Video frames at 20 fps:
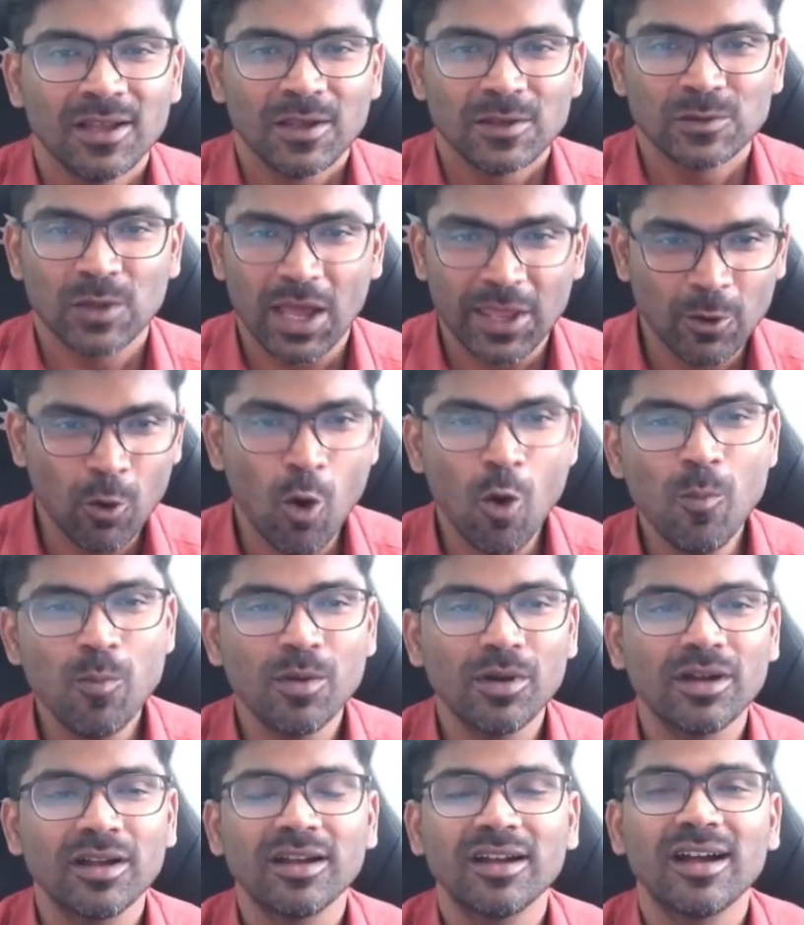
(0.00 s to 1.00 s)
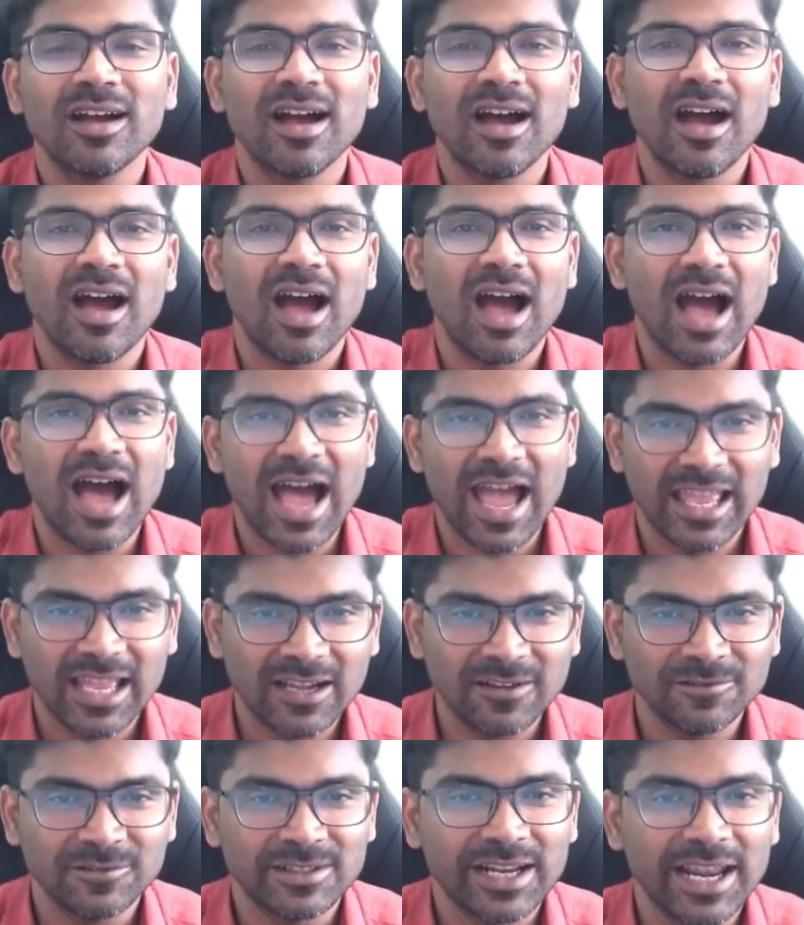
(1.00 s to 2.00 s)
So I hope I
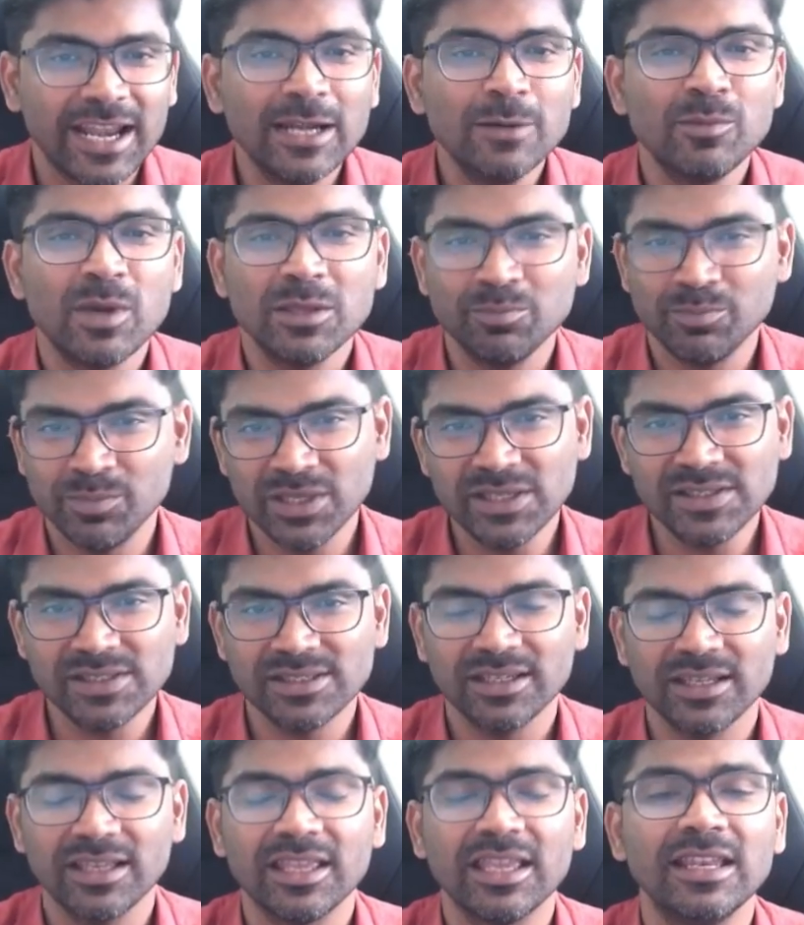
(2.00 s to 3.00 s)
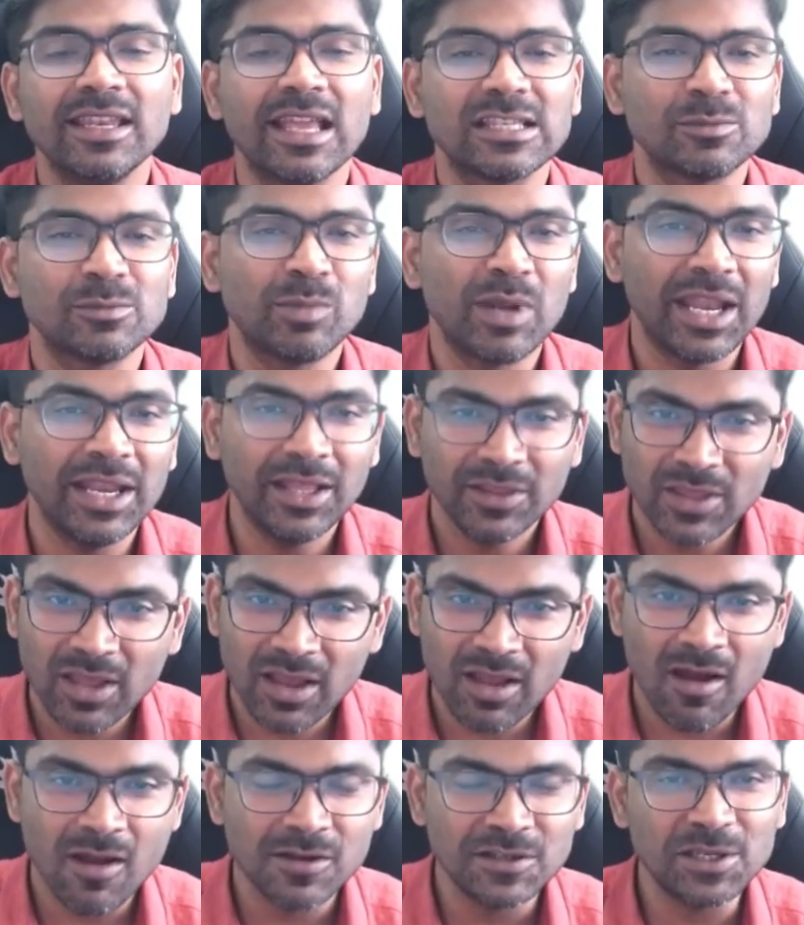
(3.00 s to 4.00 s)
have tried my best in explaining the
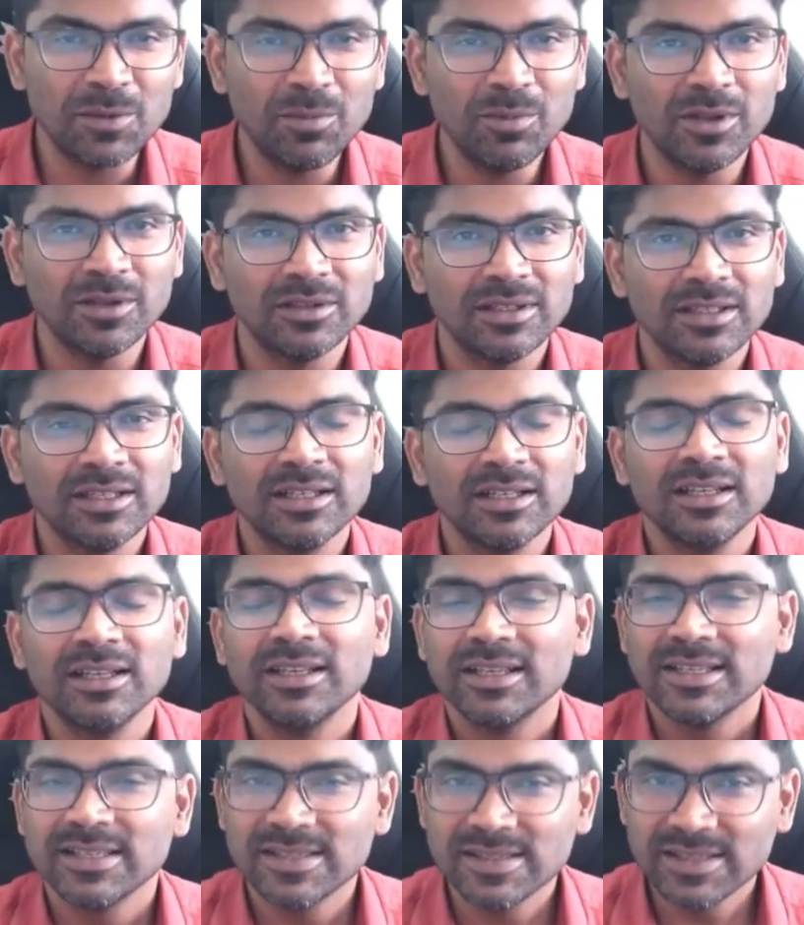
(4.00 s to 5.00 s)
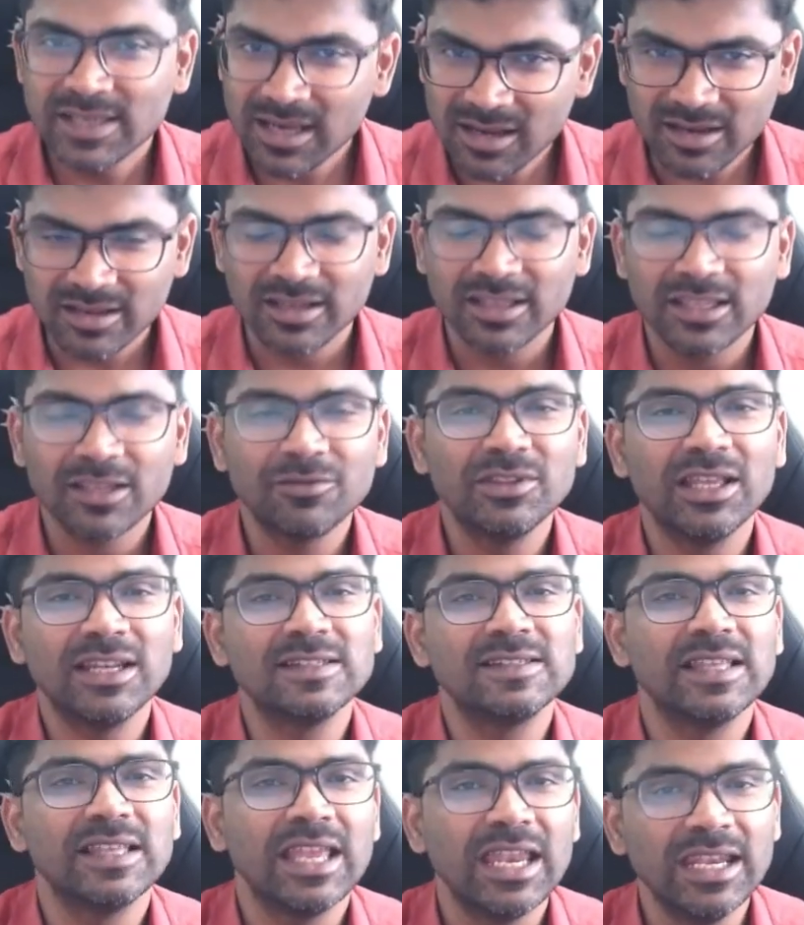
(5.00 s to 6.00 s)
concept. Still, if there
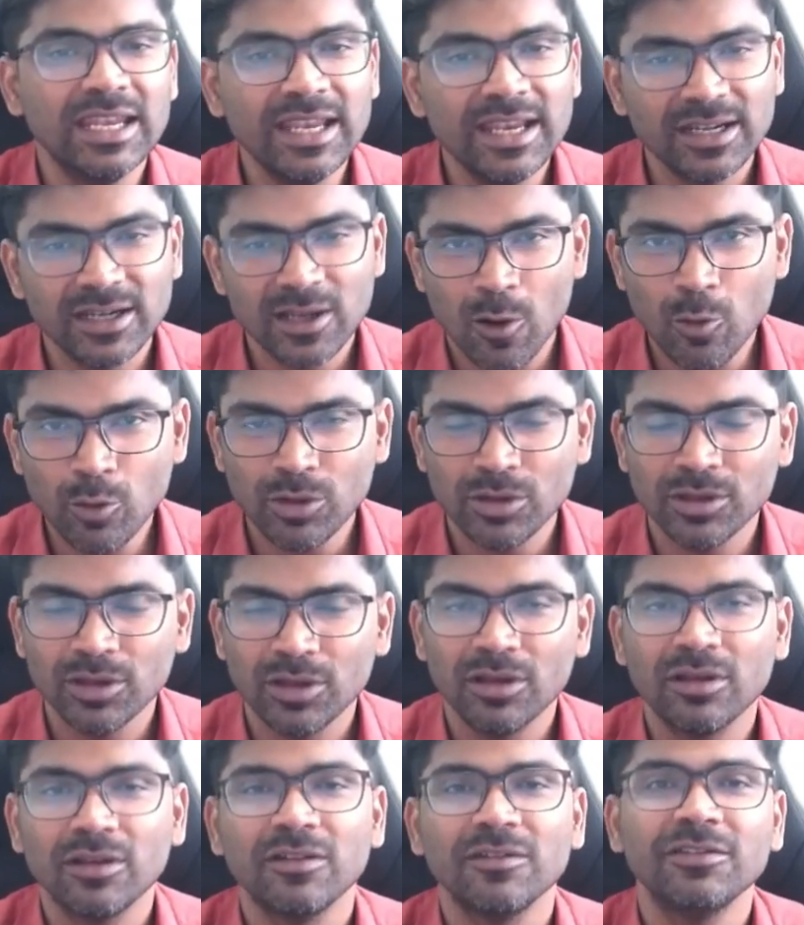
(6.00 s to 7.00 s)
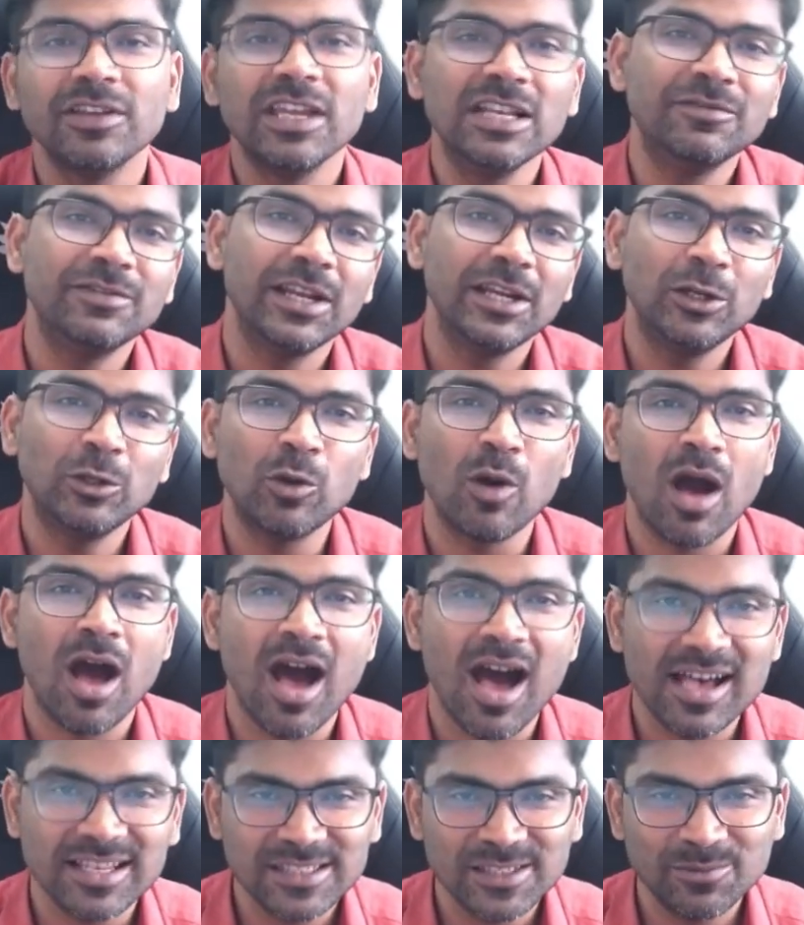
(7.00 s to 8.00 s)
is any doubt, feel free to
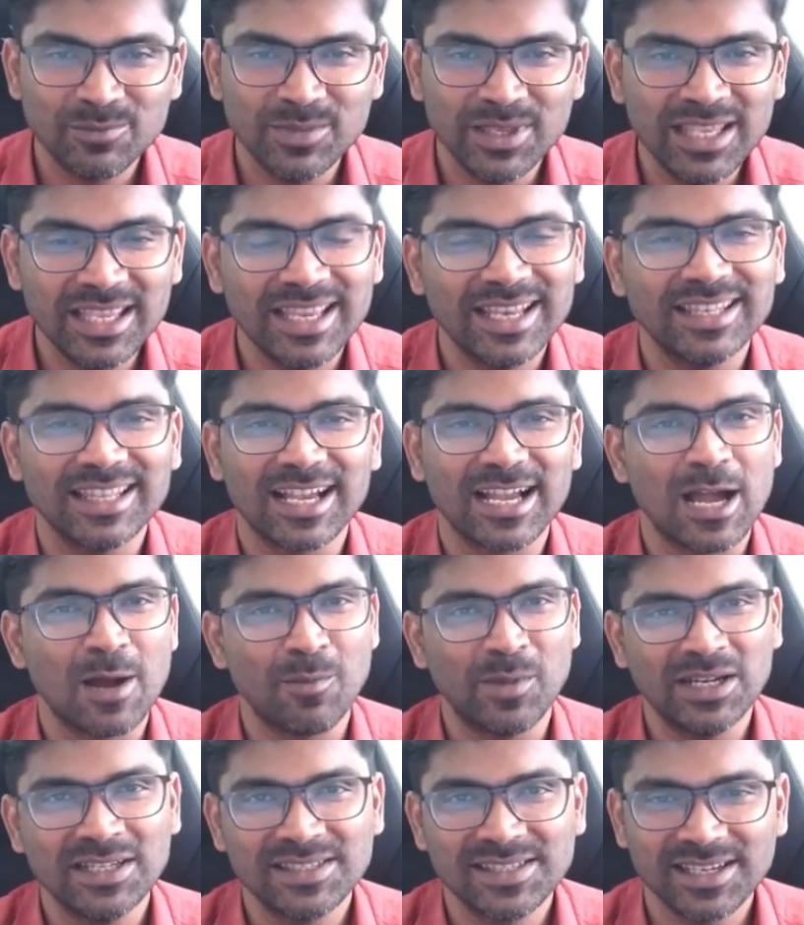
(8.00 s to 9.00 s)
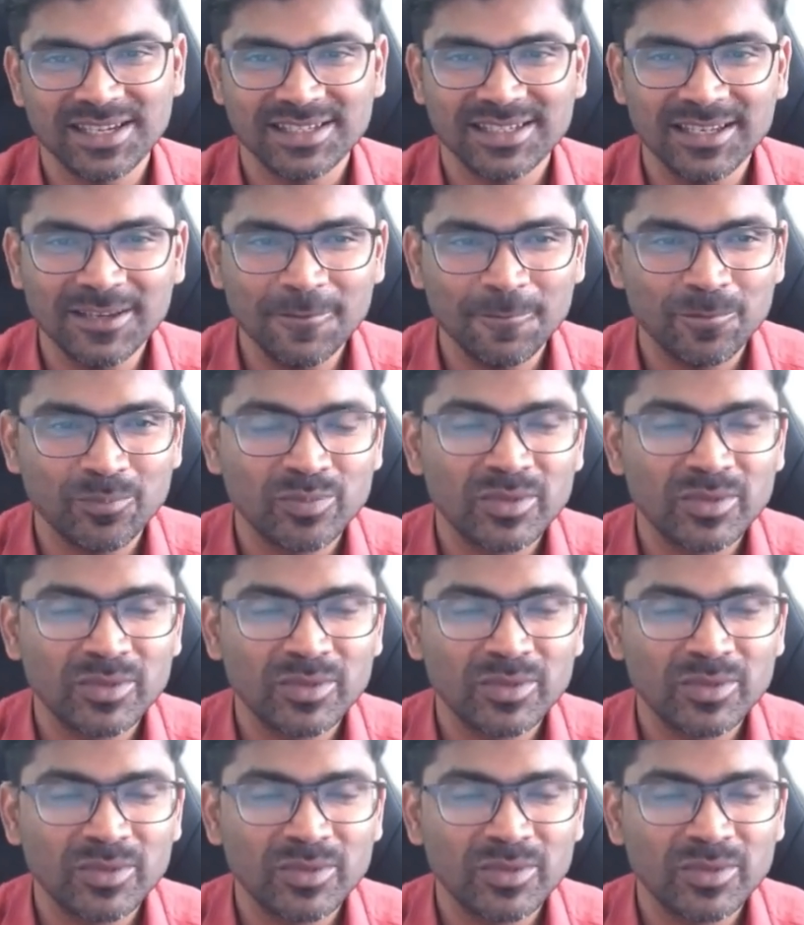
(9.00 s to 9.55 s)
ask me in the comment section.